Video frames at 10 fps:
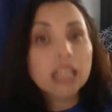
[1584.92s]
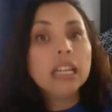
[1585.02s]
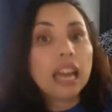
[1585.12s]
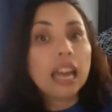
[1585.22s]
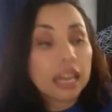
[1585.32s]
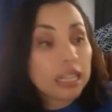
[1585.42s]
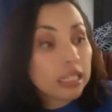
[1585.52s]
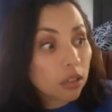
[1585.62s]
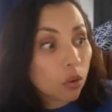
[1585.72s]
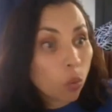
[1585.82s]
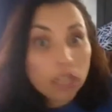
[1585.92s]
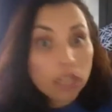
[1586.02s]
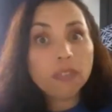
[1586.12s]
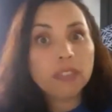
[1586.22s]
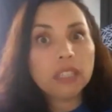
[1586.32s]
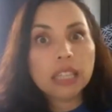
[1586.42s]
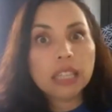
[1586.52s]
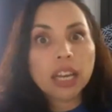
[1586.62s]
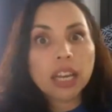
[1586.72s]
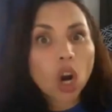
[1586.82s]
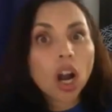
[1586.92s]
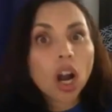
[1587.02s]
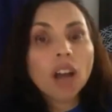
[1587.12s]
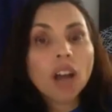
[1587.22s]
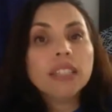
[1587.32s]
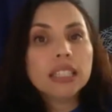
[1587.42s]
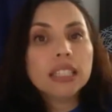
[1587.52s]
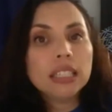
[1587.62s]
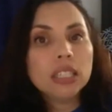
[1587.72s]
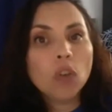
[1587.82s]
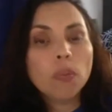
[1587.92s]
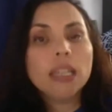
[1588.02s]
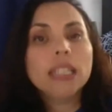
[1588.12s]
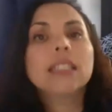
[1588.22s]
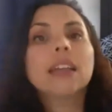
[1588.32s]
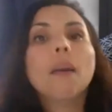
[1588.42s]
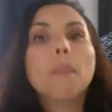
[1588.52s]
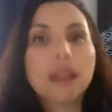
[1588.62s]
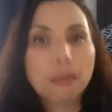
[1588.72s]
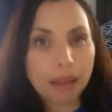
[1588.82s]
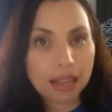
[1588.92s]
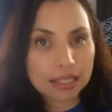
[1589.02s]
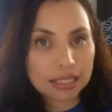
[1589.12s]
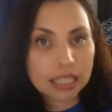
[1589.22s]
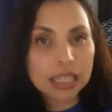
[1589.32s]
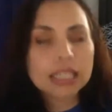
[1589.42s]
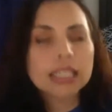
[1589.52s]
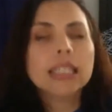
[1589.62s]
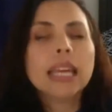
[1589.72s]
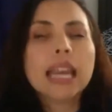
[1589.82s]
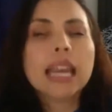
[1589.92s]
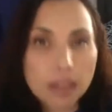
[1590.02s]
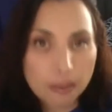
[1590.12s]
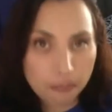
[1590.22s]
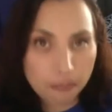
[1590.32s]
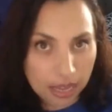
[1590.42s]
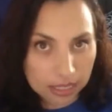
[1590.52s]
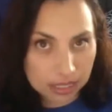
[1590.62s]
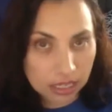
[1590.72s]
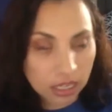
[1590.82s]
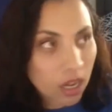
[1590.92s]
and we are feeling like our office needs to open in some capacity, in a safe capacity,